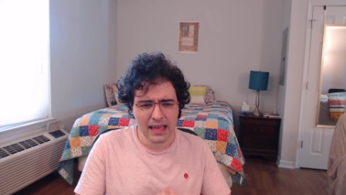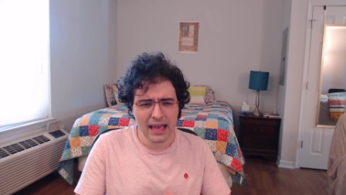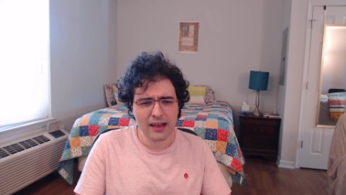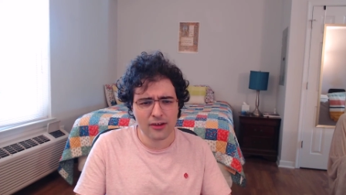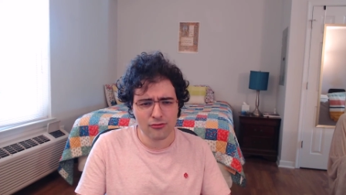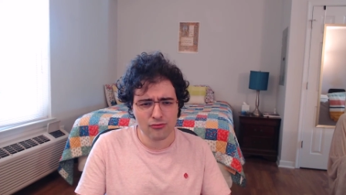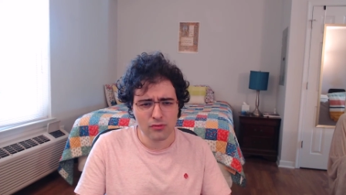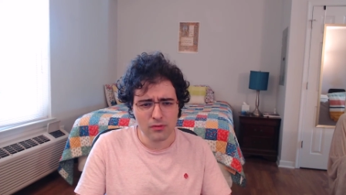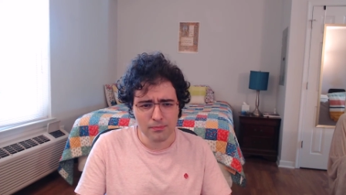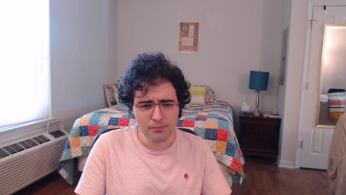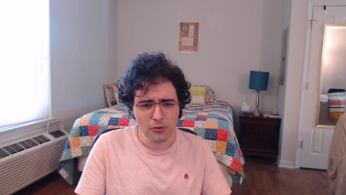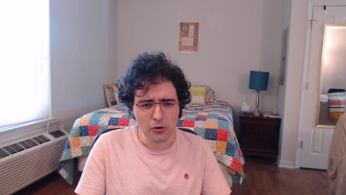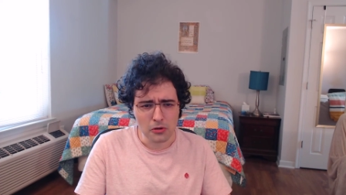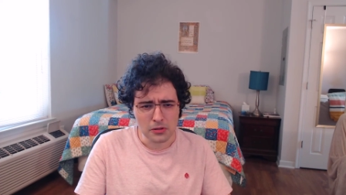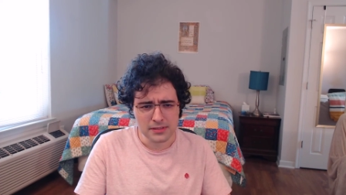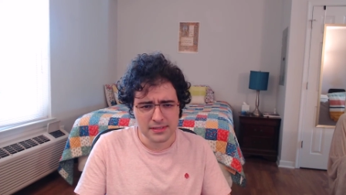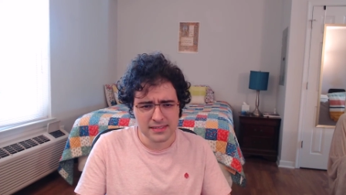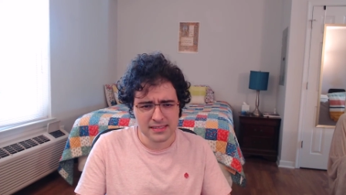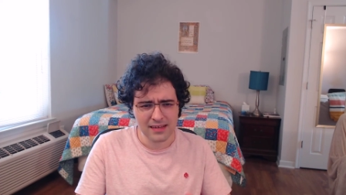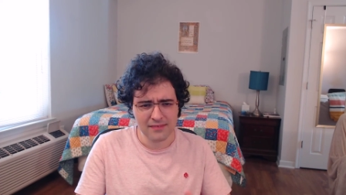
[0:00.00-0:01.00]
actual
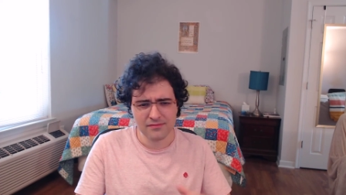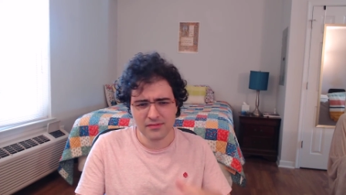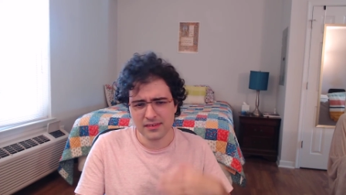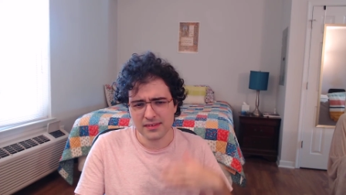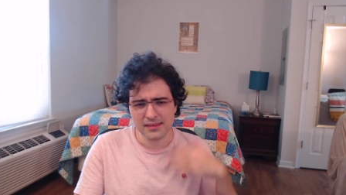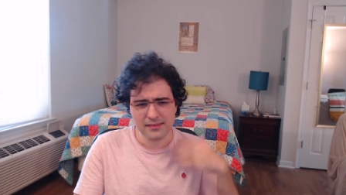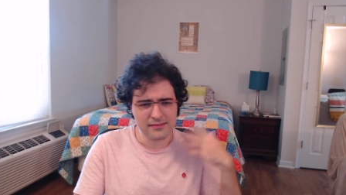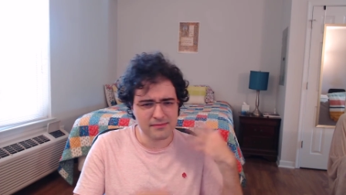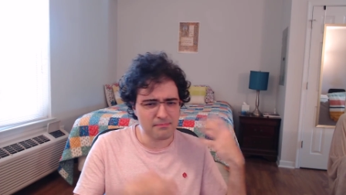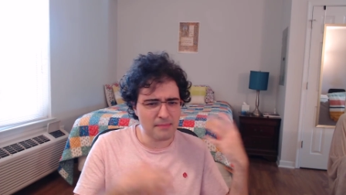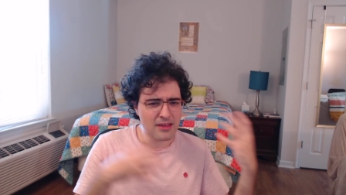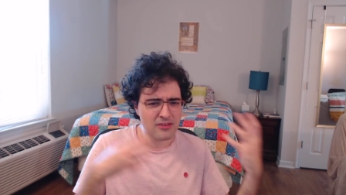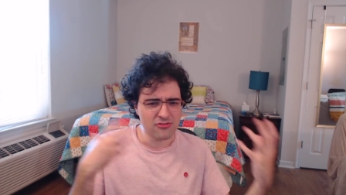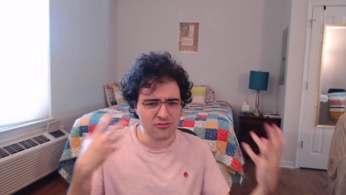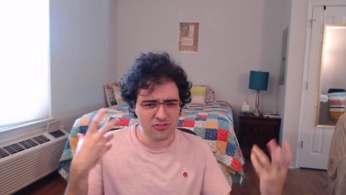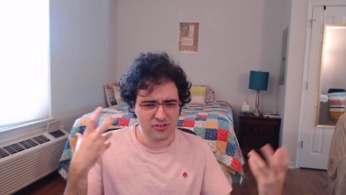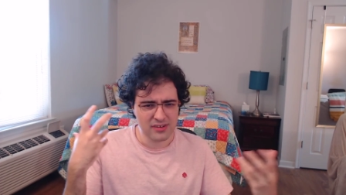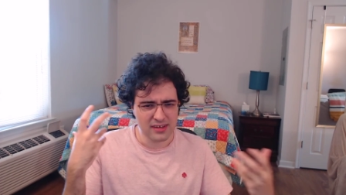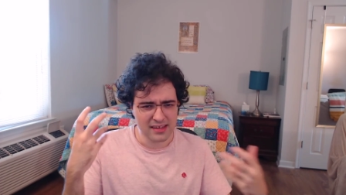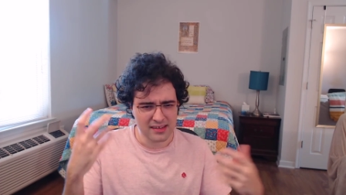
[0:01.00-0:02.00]
books, stuff that he's
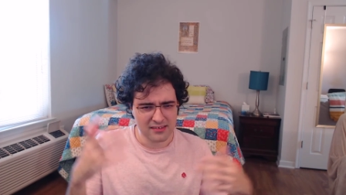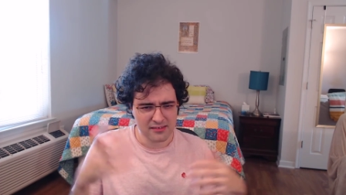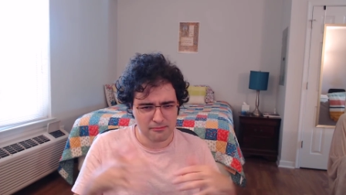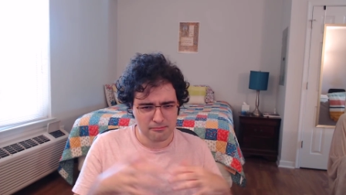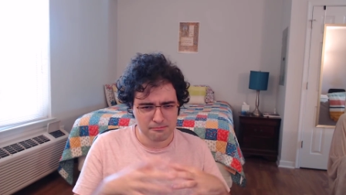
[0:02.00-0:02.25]
mentioned at